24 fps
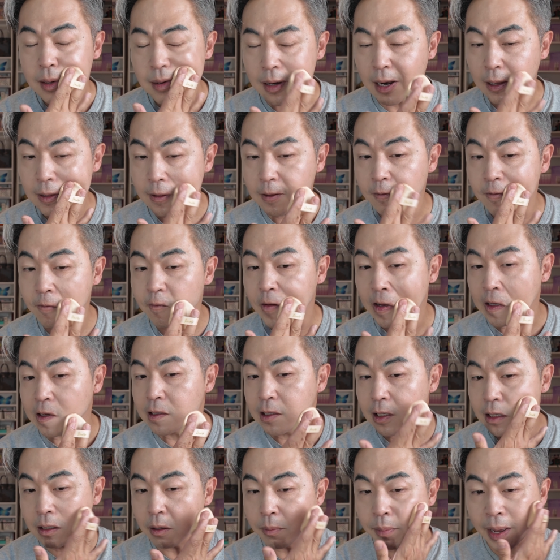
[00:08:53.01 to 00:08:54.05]
Nothing
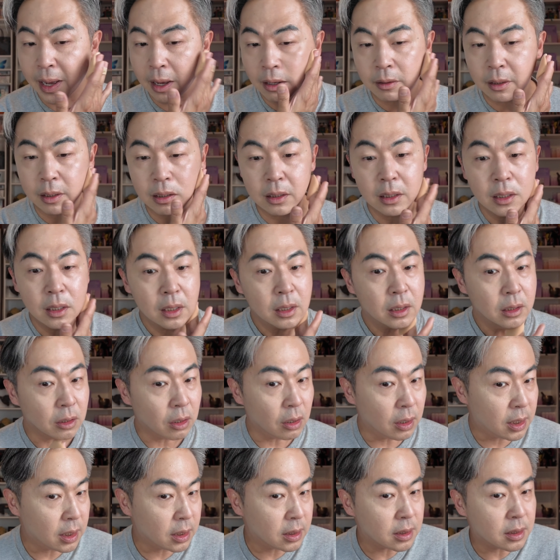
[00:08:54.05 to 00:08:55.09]
fancied about it.
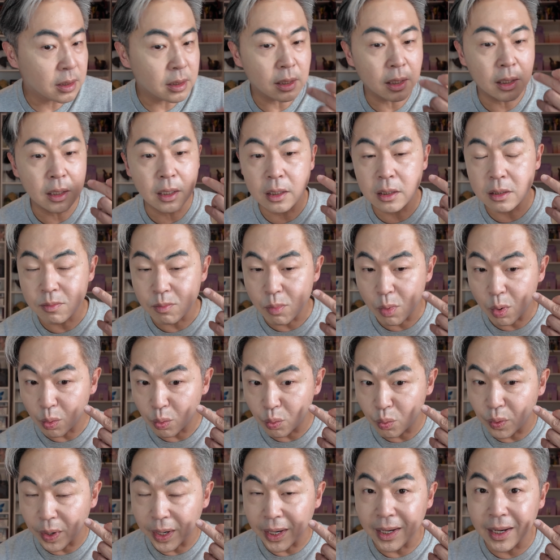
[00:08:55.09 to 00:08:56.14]
You can see there's more
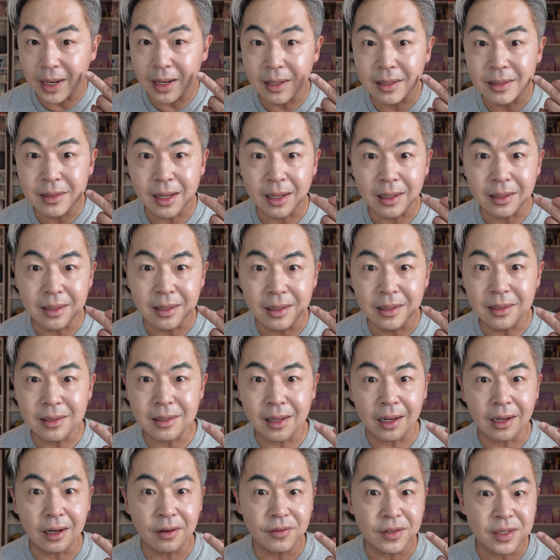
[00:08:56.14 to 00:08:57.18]
radiance on this
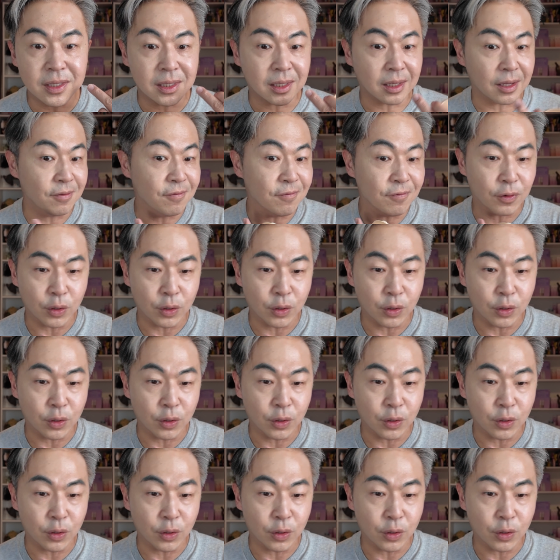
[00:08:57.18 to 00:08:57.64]
side of skin